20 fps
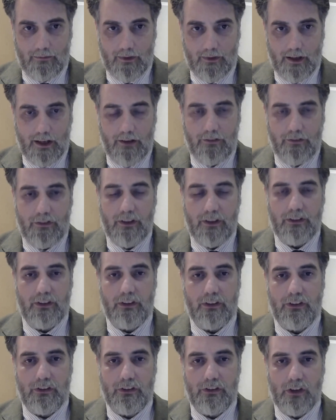If this
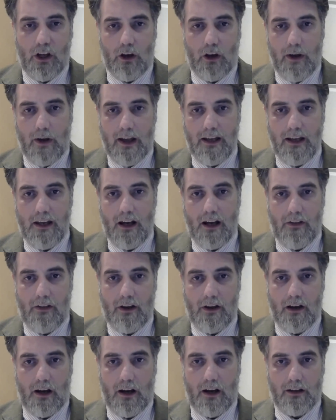is so, any other
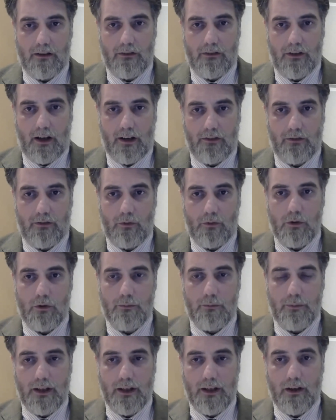kind of
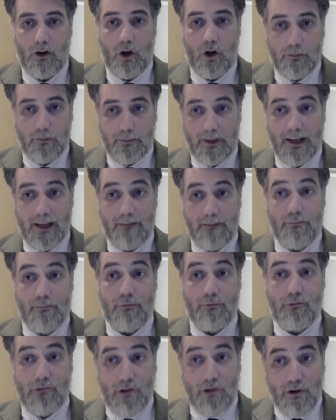life could be
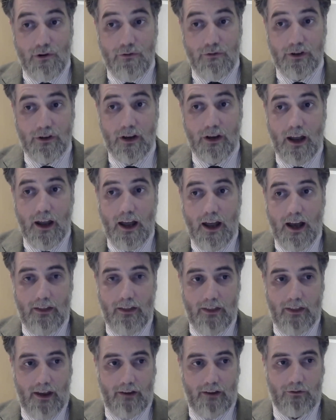improved and
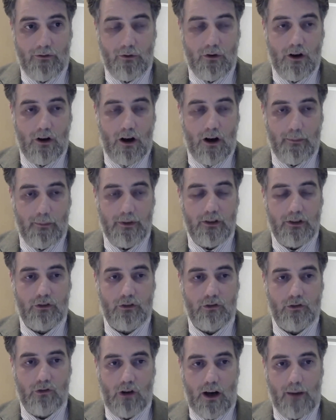therefore can't be
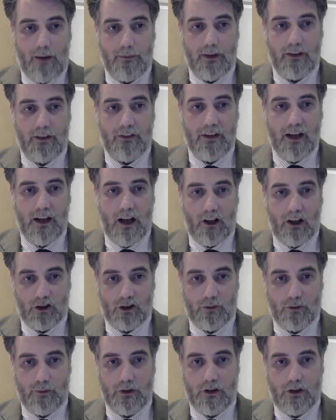described as the
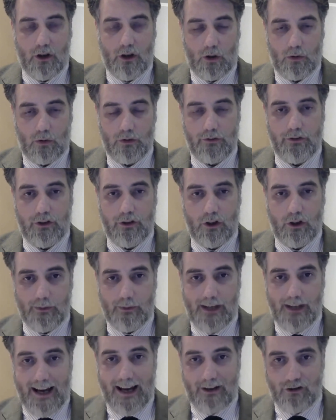ultimate goal of human
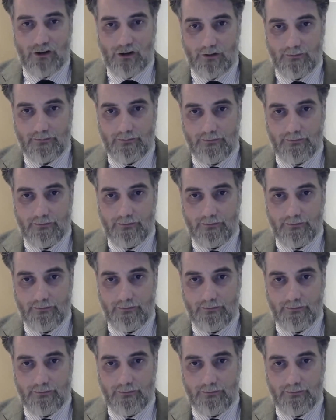action.